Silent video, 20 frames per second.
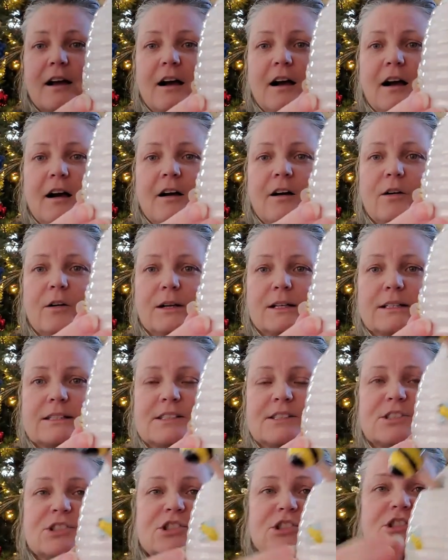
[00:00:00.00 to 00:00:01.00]
Oh, it's
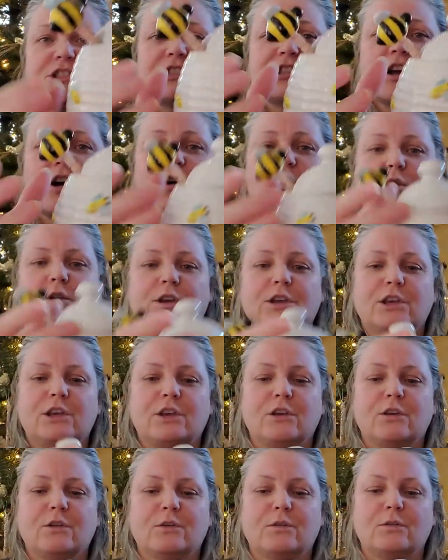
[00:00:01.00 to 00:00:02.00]
so
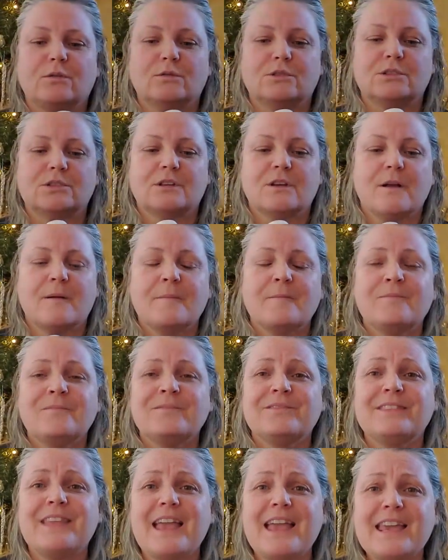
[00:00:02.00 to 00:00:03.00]
cute.
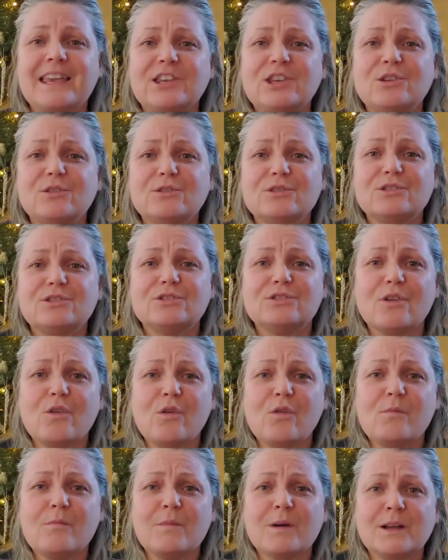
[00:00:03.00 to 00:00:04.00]
Thank you
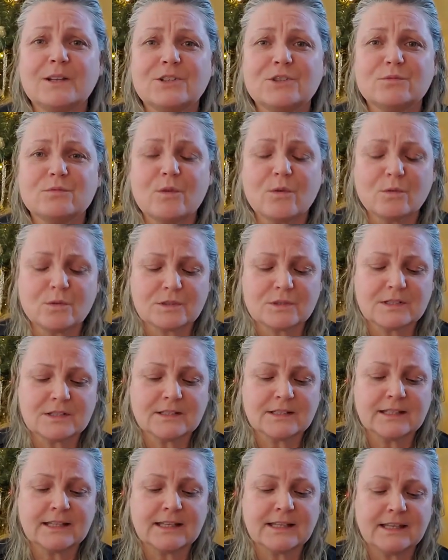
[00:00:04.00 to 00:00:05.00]
so much,
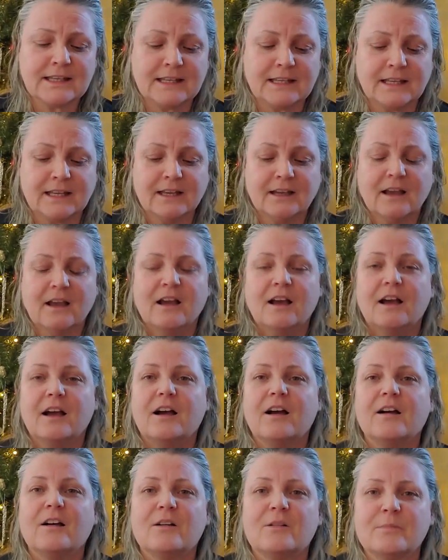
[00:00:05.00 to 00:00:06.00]
Rosalie.
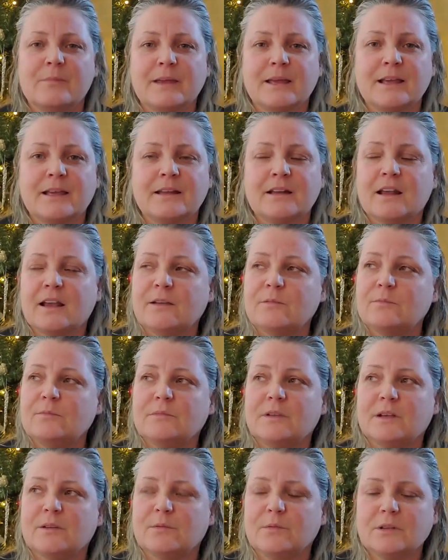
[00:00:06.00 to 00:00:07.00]
Oh man,
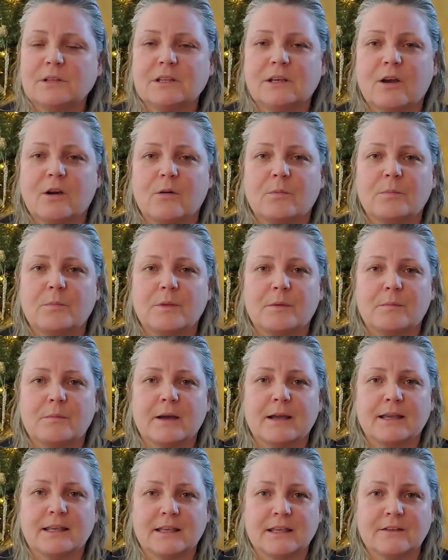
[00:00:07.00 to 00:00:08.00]
I'm I really hope that
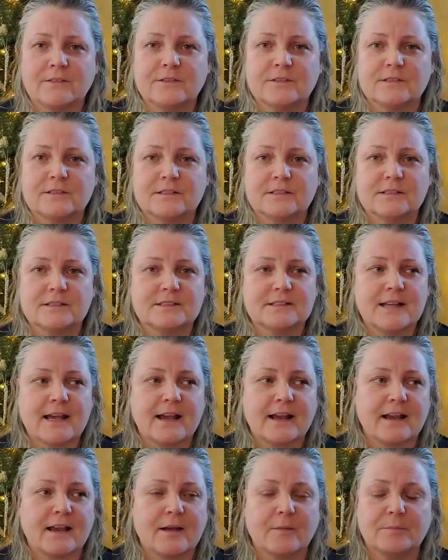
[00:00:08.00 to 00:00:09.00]
my gifts
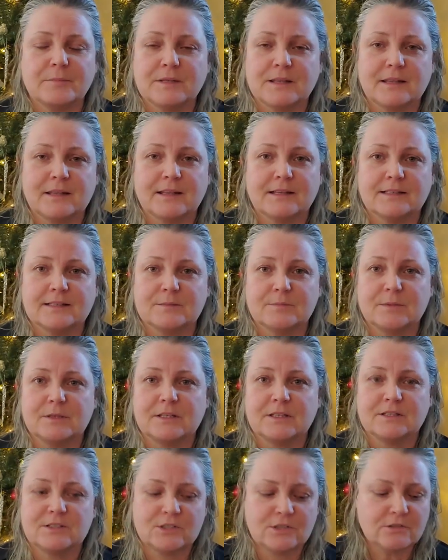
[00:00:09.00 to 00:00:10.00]
stack up to this,
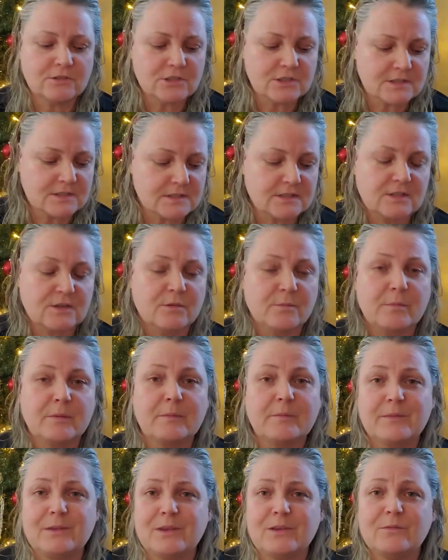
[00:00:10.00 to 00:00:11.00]
because you just you're
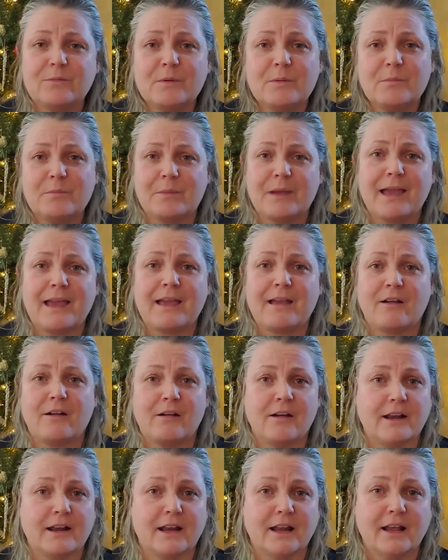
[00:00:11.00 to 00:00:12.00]
you've been bang
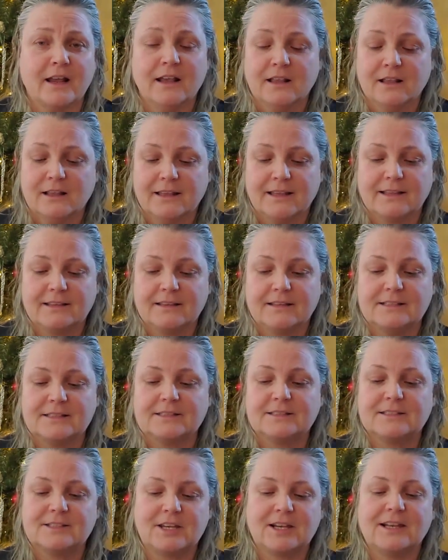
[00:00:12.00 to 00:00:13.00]
on. Like, this
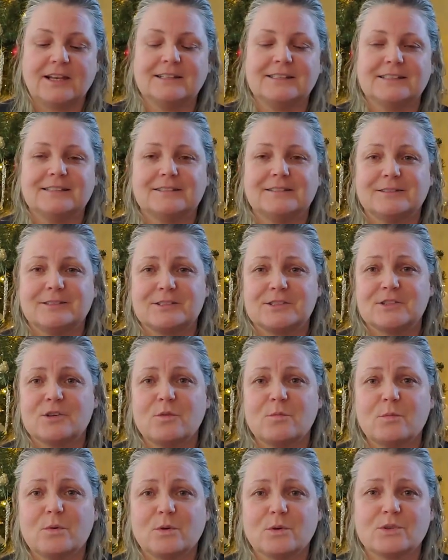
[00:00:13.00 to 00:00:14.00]
is just so
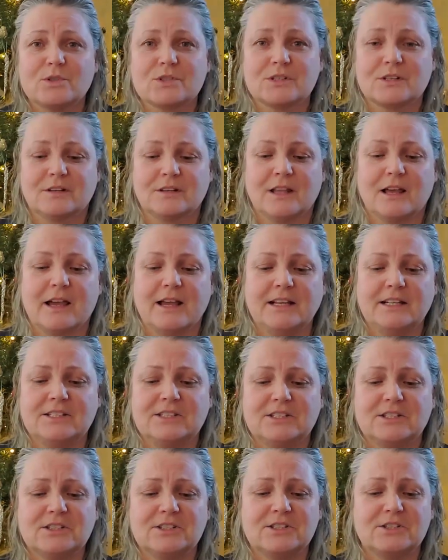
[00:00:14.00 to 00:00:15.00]

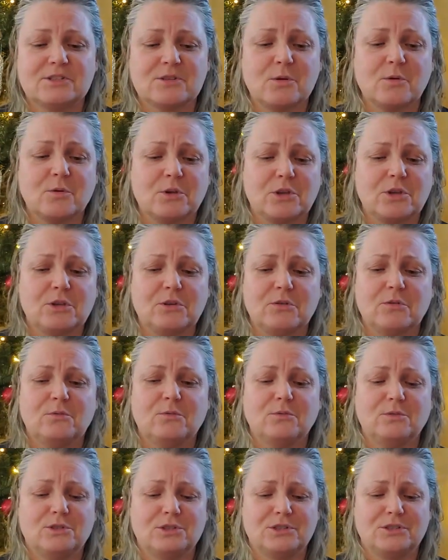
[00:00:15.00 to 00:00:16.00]
personalized. It's so
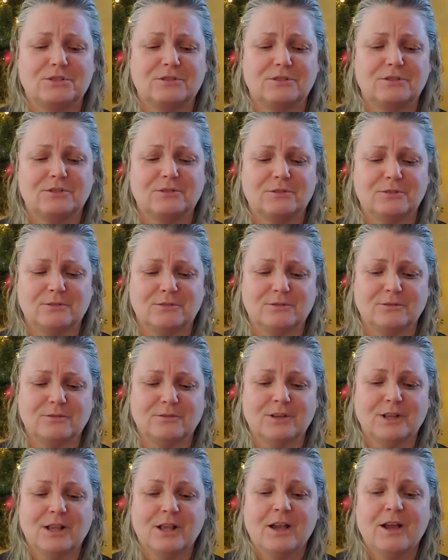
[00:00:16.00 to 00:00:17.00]
cute.
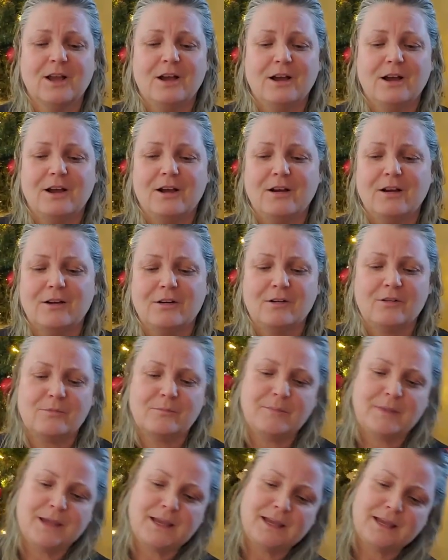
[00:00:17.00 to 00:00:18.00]
Oh
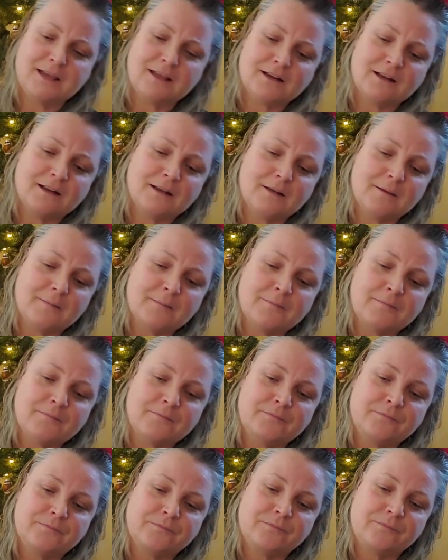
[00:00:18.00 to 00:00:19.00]
man.
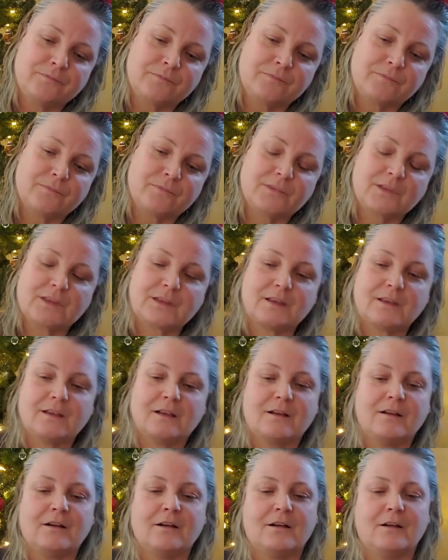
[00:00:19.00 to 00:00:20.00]

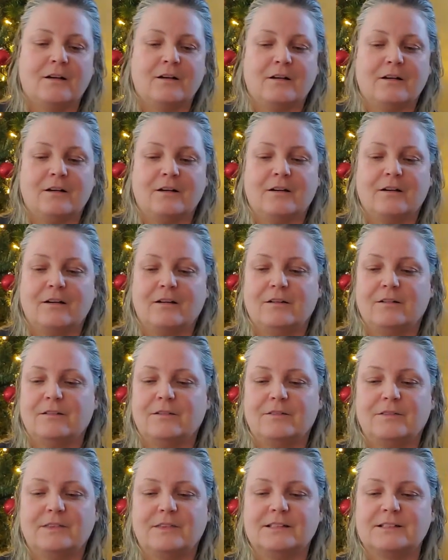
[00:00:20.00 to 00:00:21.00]
Oh,
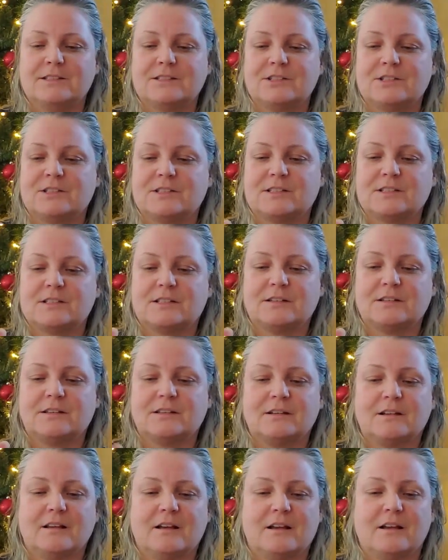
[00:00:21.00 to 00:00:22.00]
this just,
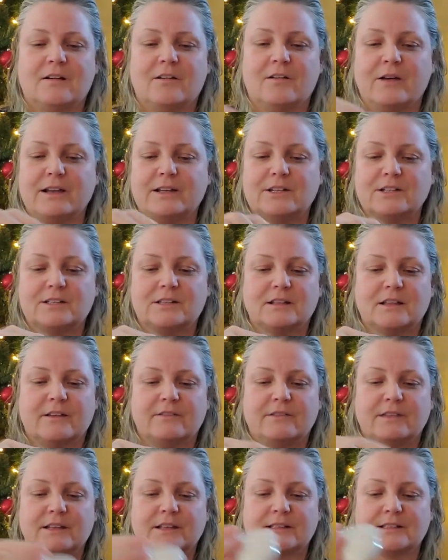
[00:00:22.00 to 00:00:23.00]
oh, I just
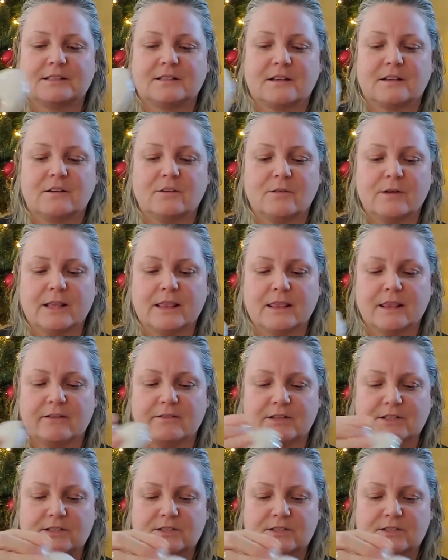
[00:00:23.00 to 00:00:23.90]
love this. Oh, I love it